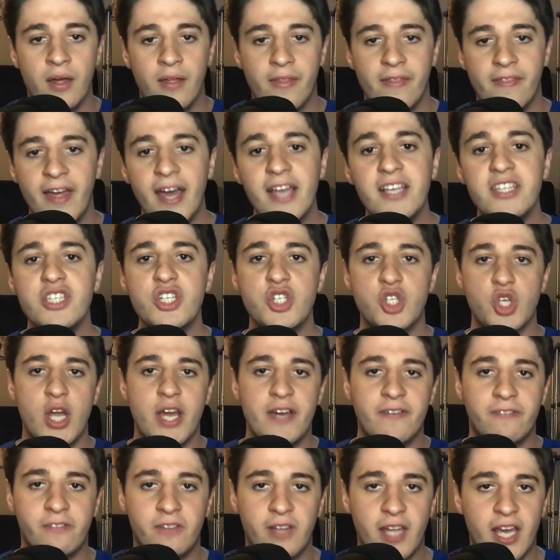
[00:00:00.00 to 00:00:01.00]
that's the
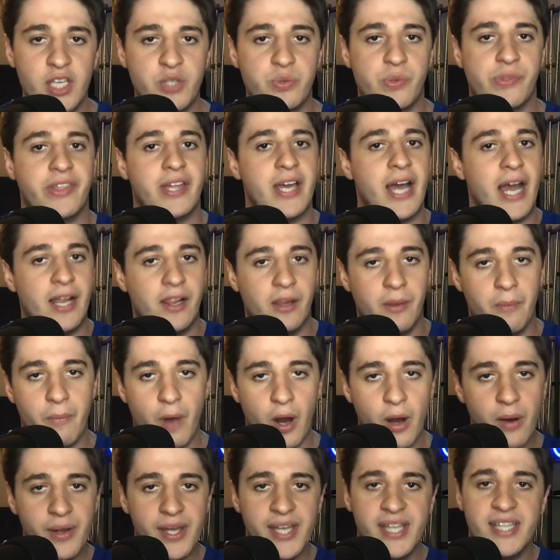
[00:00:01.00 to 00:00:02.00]
draft class with Kyler
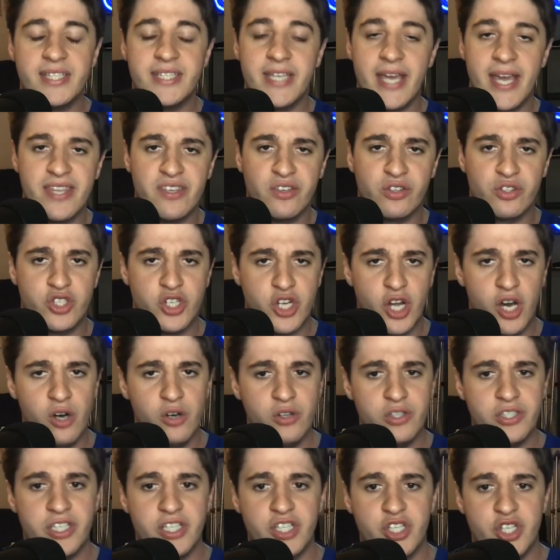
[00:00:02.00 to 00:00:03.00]
Murray and Daniel
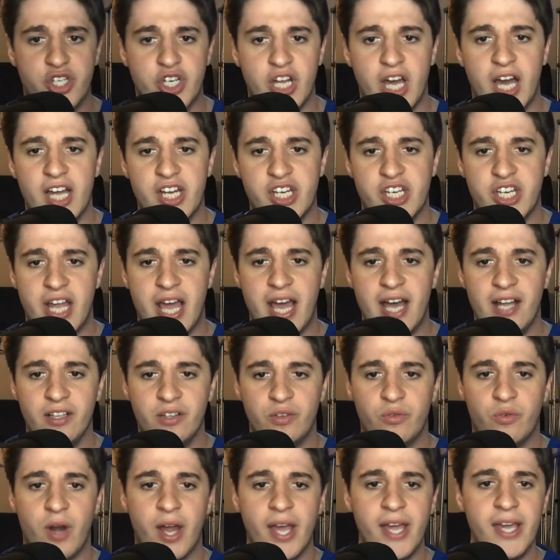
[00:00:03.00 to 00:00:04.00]
Jones and Josh
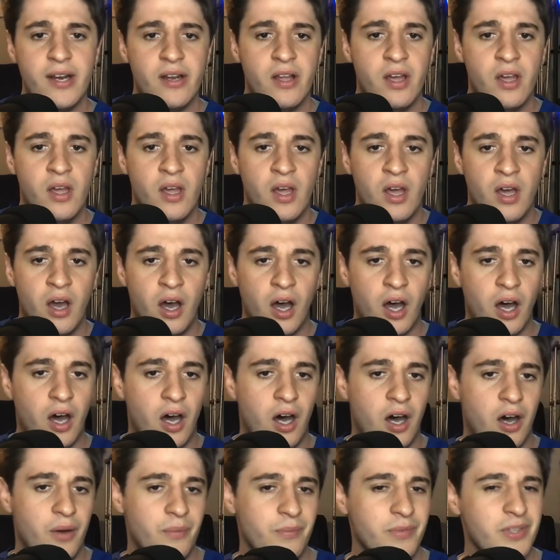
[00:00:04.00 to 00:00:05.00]
Allen, right?
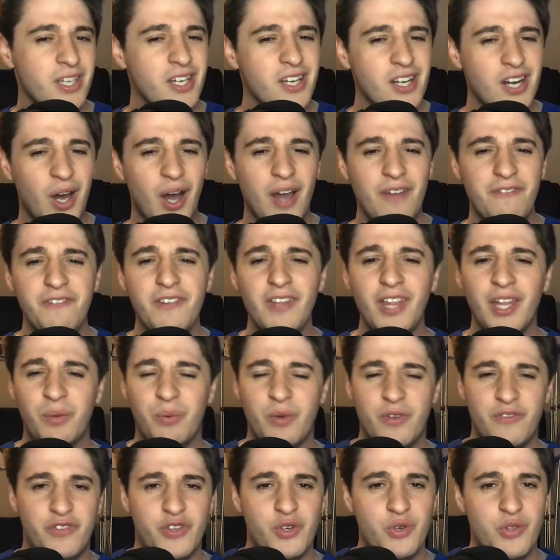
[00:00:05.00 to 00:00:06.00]
You know, I feel like
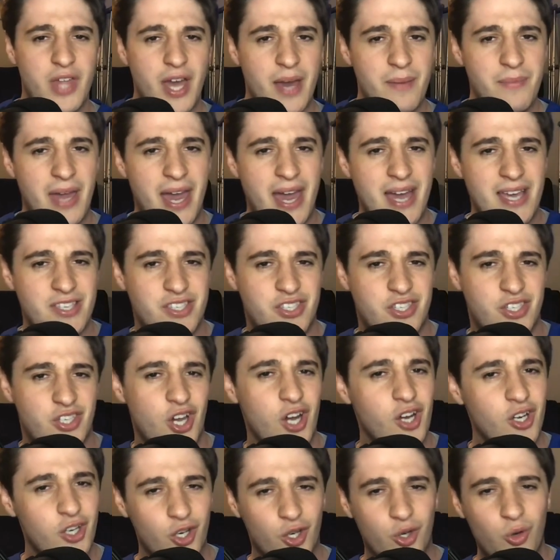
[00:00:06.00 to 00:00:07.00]
we view them as
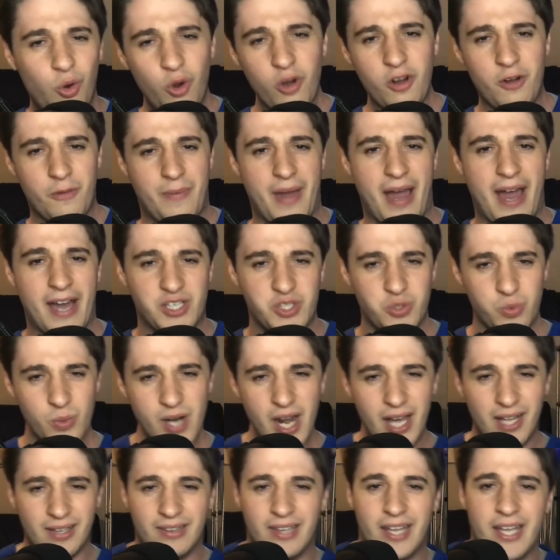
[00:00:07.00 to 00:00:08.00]
younger quarterbacks. We're
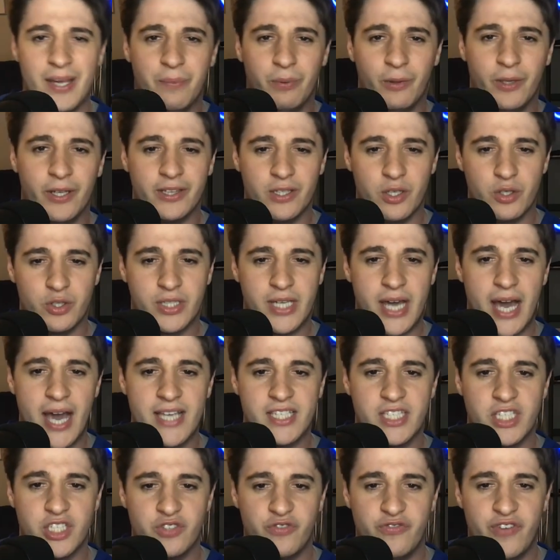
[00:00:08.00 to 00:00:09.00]
not labeling those
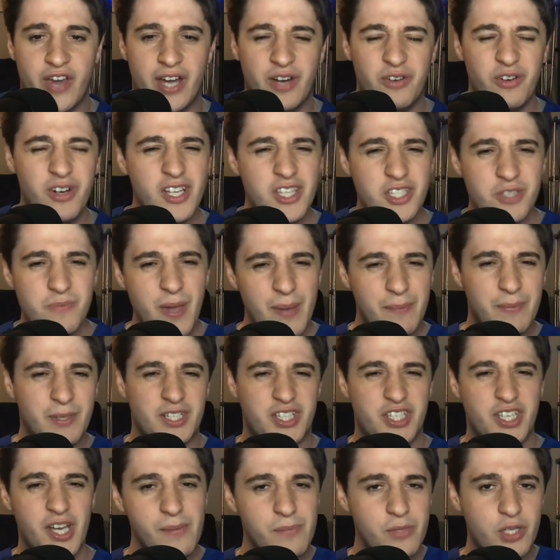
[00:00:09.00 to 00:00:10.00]
guys as veterans, maybe to
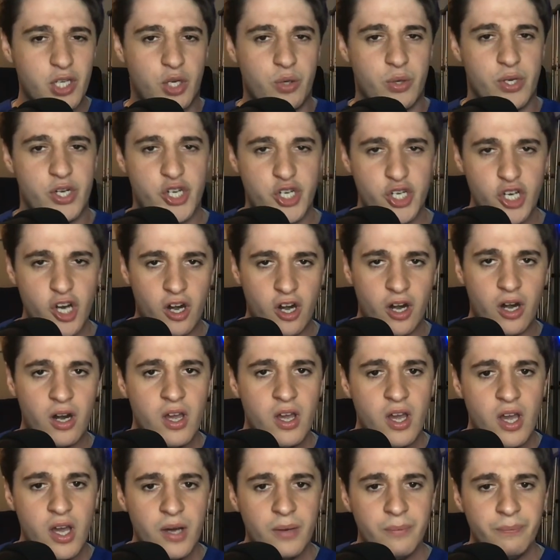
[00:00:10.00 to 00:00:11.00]
some degree, sure,
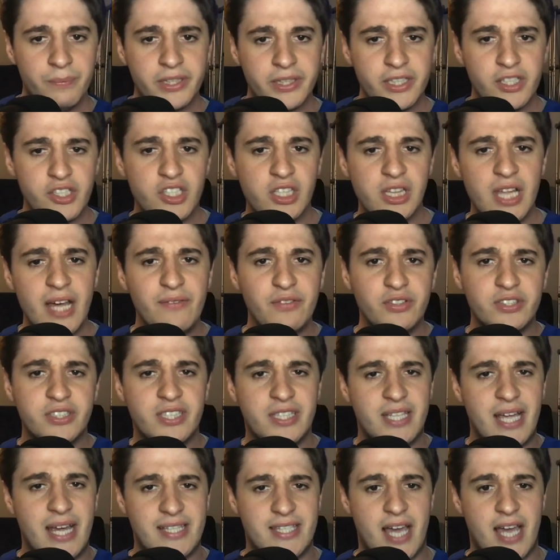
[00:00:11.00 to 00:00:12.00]
but there's levels
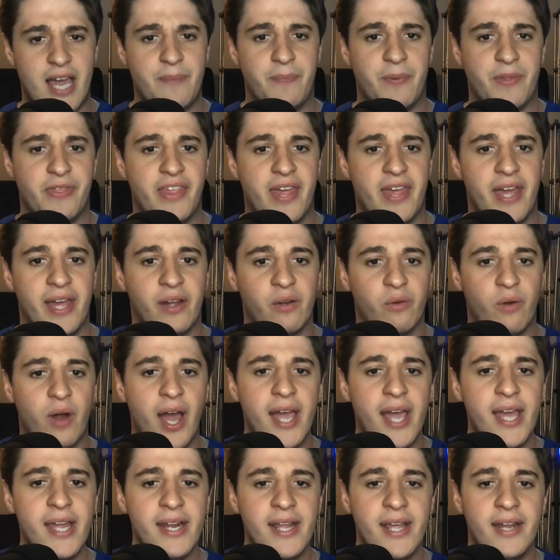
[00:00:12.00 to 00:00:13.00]
to that type of thing,
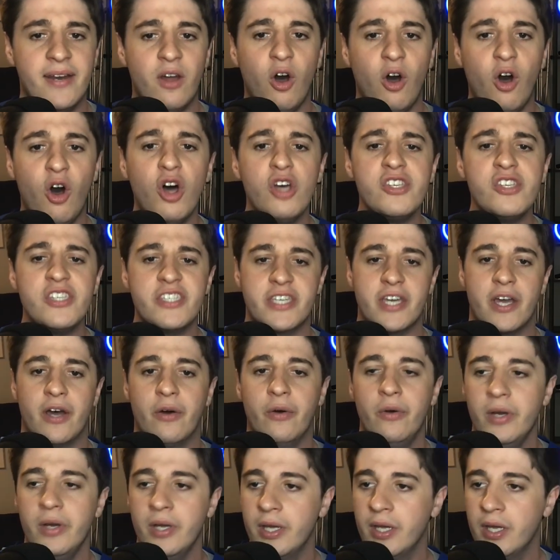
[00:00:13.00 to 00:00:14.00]
right? And
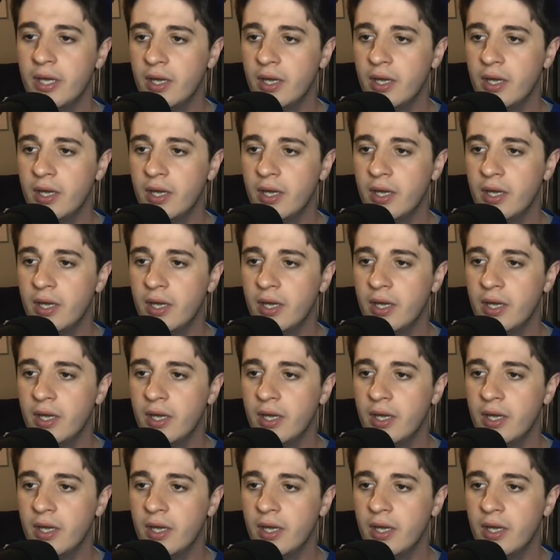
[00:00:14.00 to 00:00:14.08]
also,